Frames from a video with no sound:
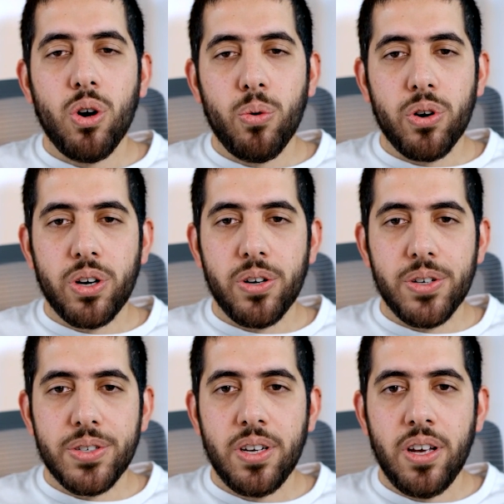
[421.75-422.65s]

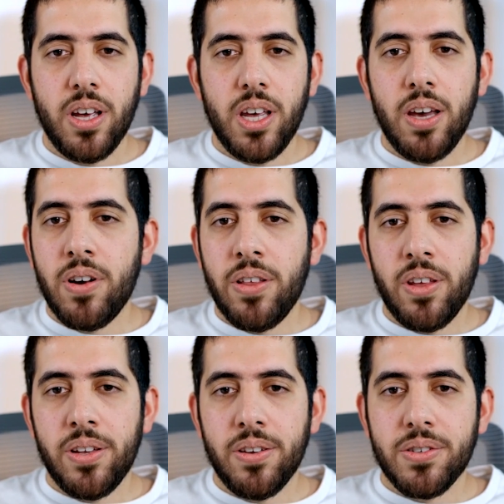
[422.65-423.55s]
co-workers even in
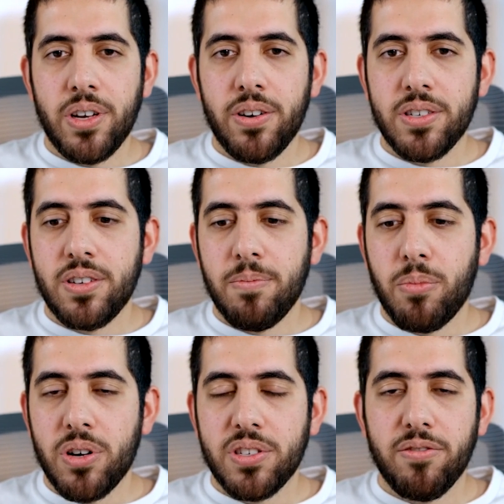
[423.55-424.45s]
the industry there's
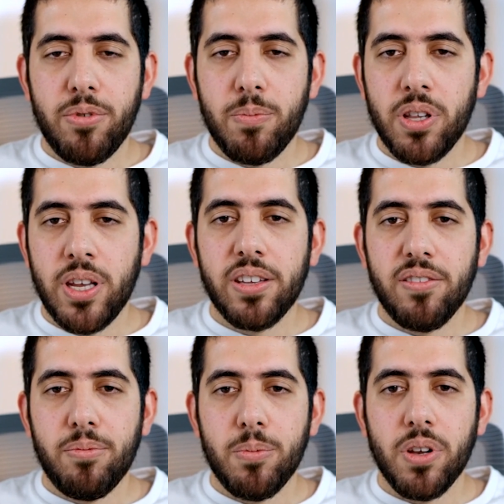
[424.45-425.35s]
positive people
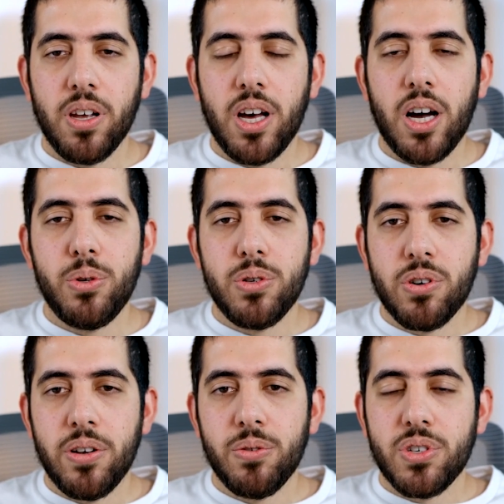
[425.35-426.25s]
negative people how do you
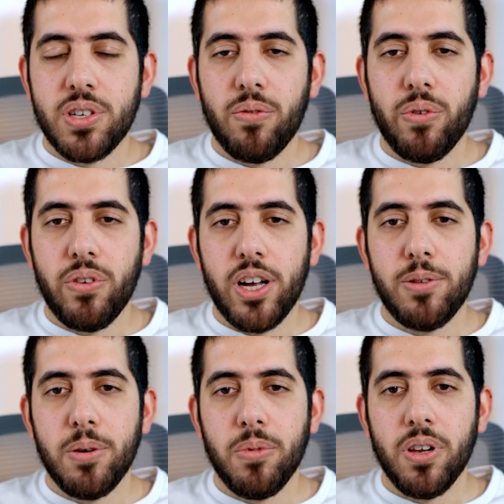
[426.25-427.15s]
surround yourself with the
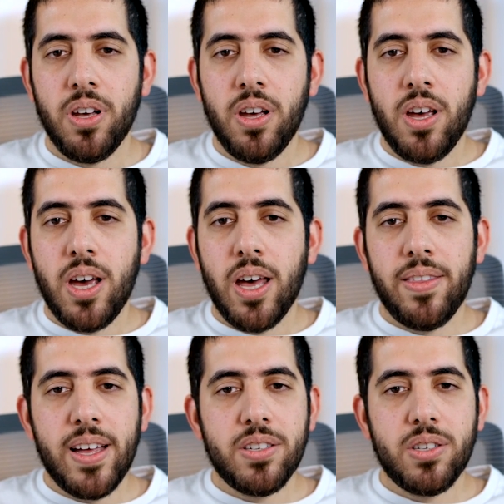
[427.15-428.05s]
right people and
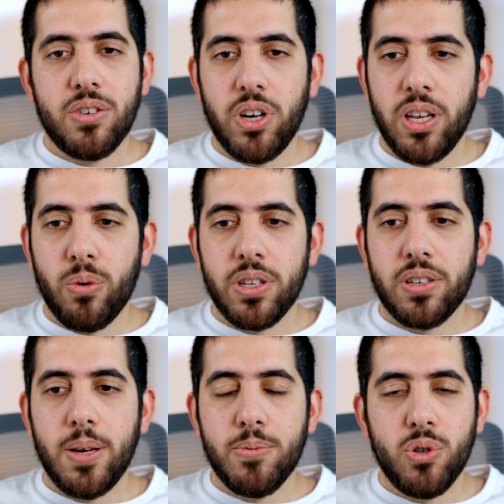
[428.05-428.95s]
that's really what
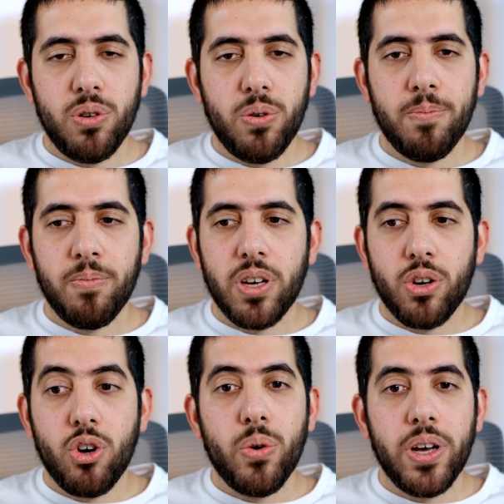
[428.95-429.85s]
keeps you
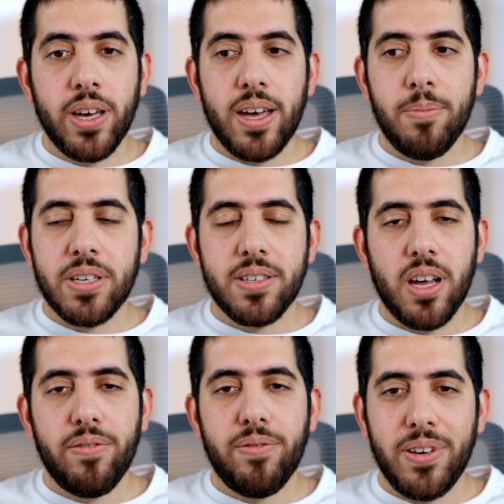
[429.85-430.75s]
going and makes
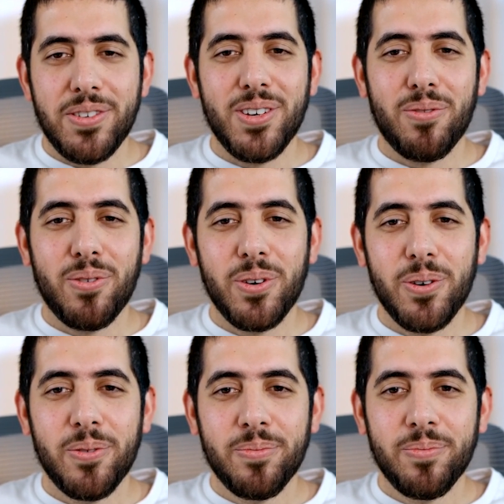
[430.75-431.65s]
life easier for you